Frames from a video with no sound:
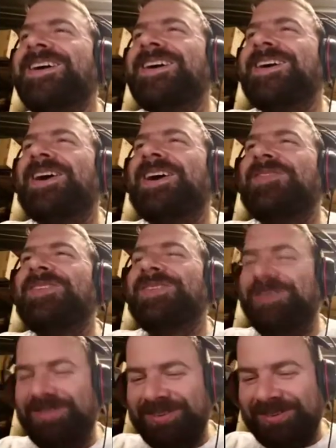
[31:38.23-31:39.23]
I haven't
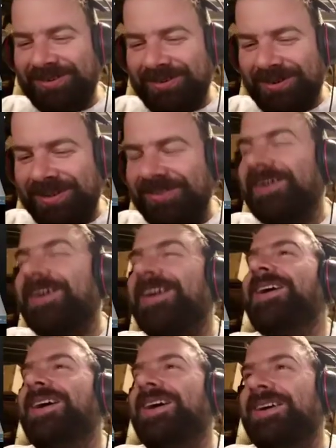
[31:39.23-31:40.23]
used this in a while, sorry.
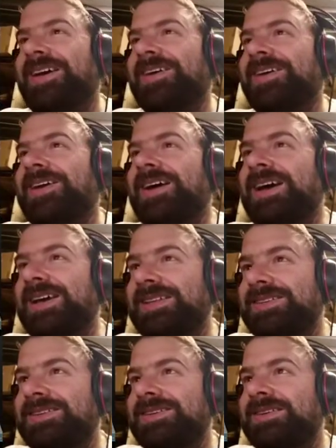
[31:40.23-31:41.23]
Okay,
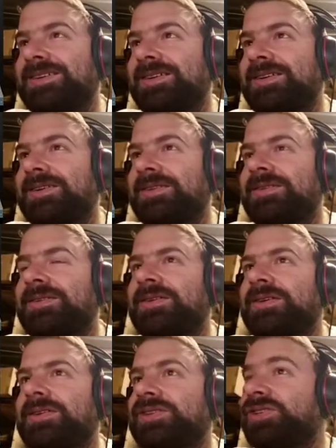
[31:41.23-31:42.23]
H,
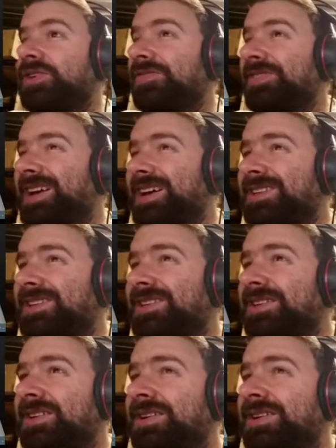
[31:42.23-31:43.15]
Shift H.